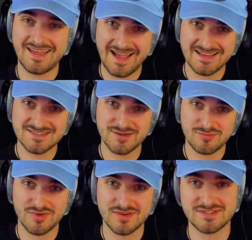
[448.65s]
as their
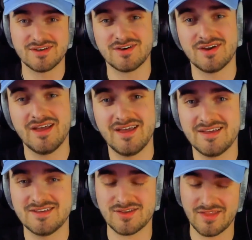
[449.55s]
prisoner,
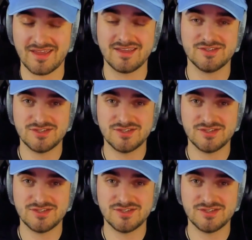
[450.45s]
so they can